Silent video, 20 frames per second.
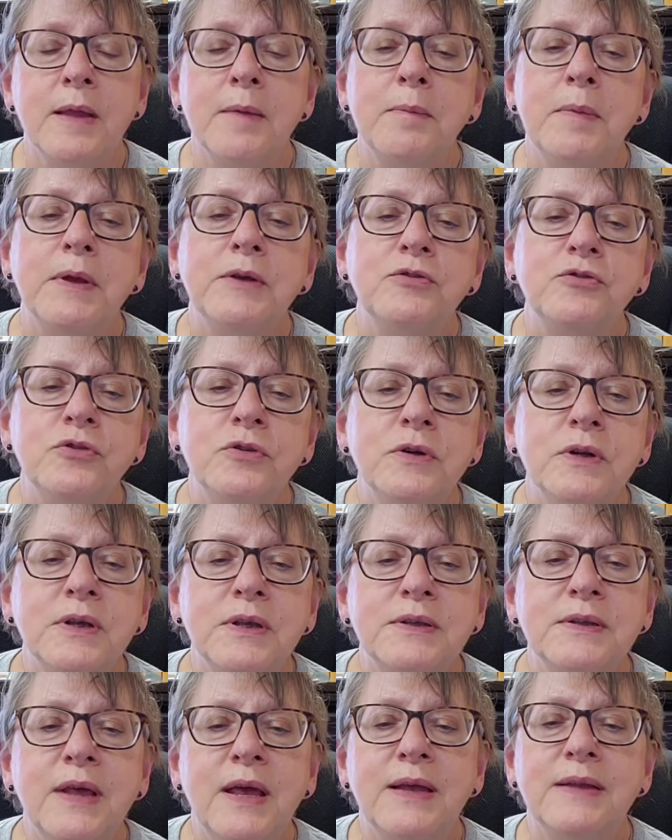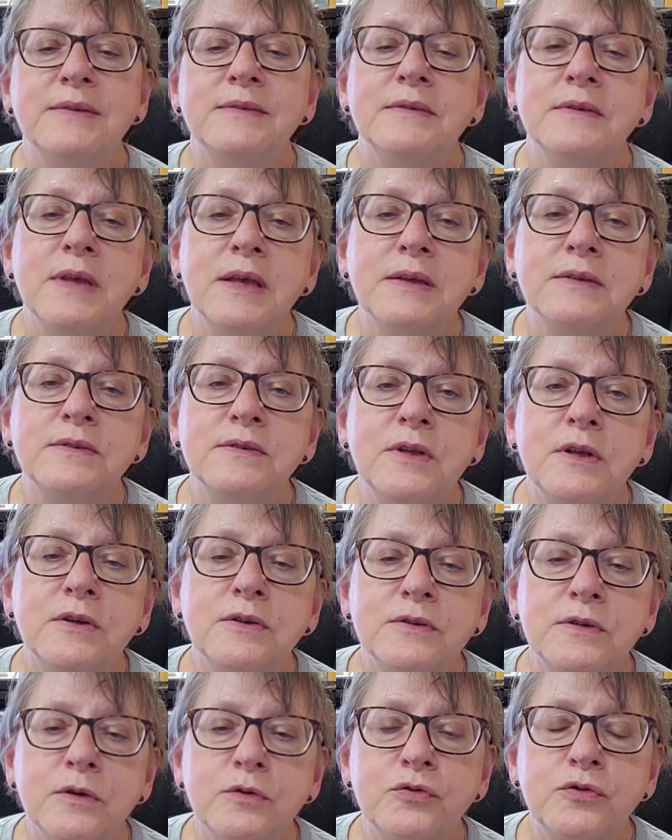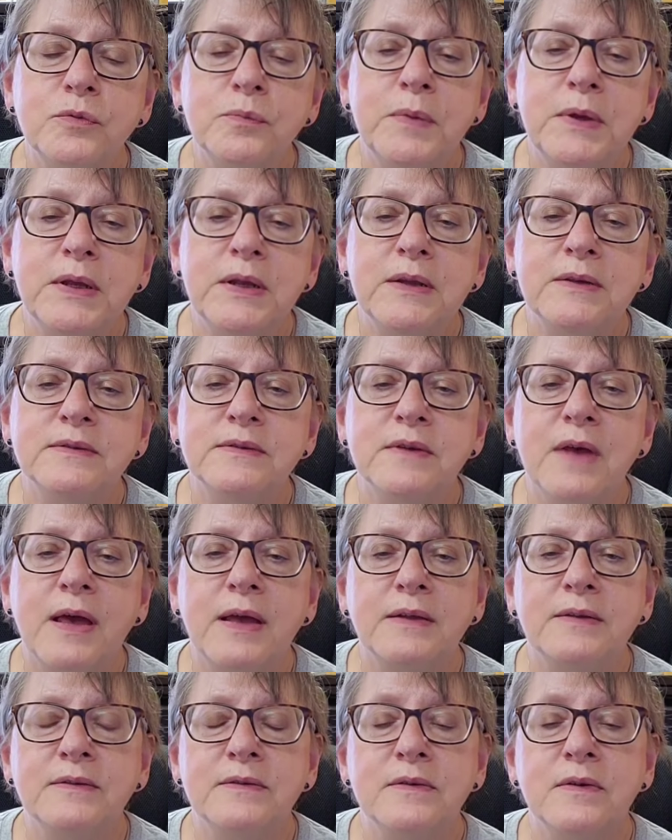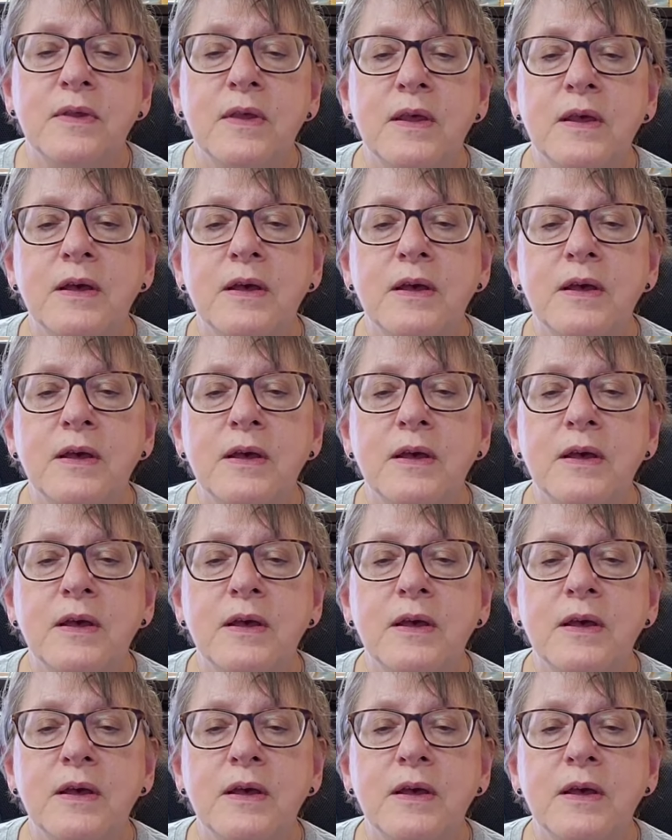Make sure it contains links to your social media sites.